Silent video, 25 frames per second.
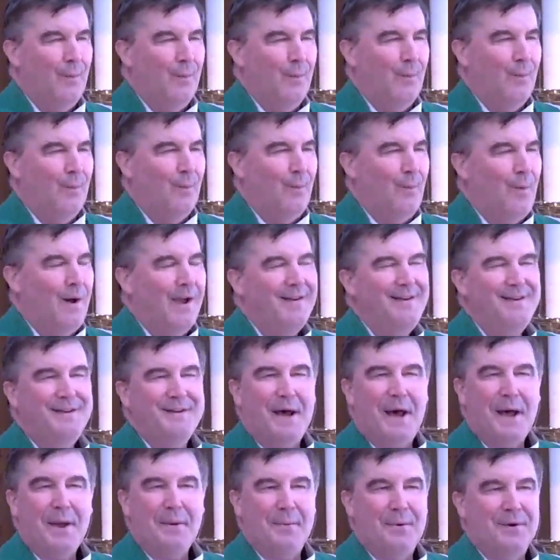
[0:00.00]
why did
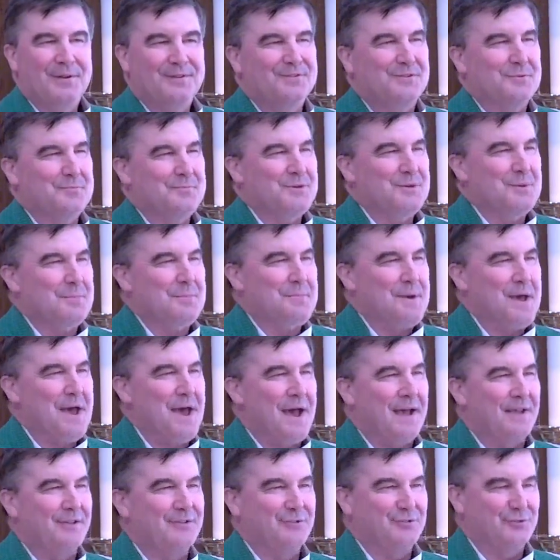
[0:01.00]
I want to be a
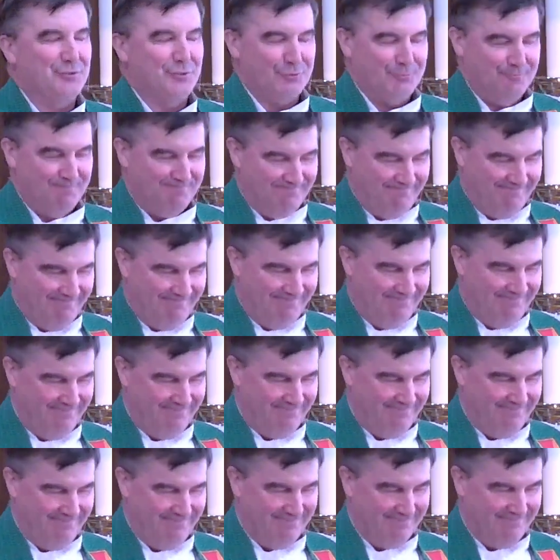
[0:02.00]
pastor?
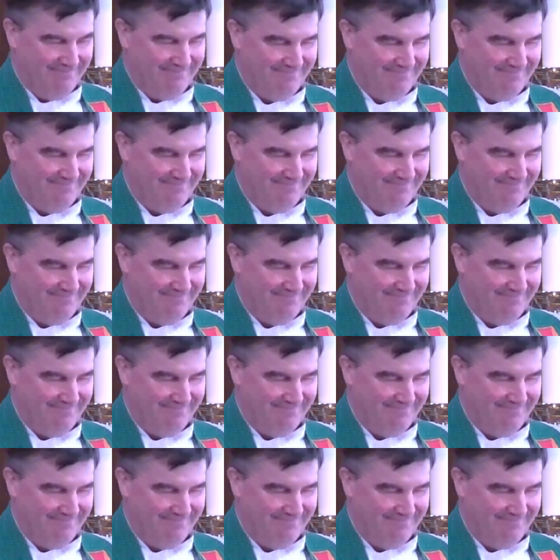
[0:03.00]
Hmm.